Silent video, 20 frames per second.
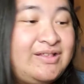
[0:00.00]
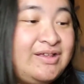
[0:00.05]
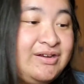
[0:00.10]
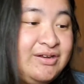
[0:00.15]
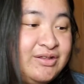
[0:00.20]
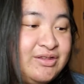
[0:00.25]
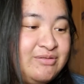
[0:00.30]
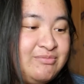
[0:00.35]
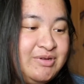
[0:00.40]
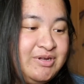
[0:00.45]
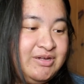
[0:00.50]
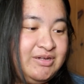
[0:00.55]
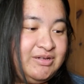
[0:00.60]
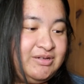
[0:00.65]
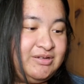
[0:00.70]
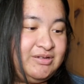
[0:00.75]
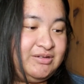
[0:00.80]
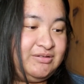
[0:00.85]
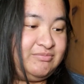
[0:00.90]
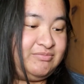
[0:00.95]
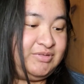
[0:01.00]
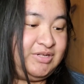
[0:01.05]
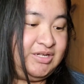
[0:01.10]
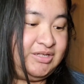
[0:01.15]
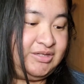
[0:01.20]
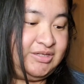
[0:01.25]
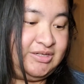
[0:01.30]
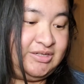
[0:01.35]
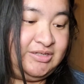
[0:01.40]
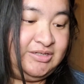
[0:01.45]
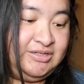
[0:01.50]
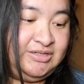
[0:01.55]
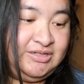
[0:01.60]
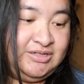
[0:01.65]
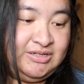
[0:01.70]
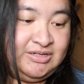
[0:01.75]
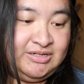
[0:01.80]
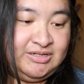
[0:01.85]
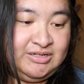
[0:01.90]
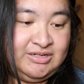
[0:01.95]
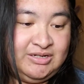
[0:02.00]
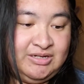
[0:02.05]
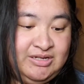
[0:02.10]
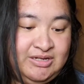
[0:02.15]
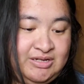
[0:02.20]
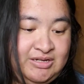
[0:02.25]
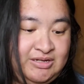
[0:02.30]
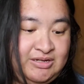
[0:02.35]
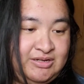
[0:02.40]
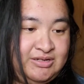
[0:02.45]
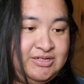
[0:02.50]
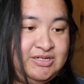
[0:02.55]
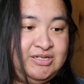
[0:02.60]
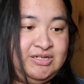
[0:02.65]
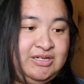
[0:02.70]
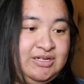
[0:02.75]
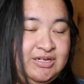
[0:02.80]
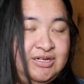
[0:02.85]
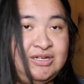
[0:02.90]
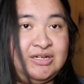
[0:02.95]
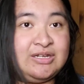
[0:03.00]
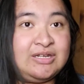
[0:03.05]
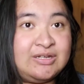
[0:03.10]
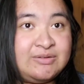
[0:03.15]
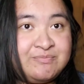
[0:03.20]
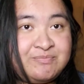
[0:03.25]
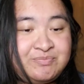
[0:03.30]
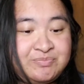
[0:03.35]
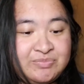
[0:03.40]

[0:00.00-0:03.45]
i sent this to my um tita because she needed it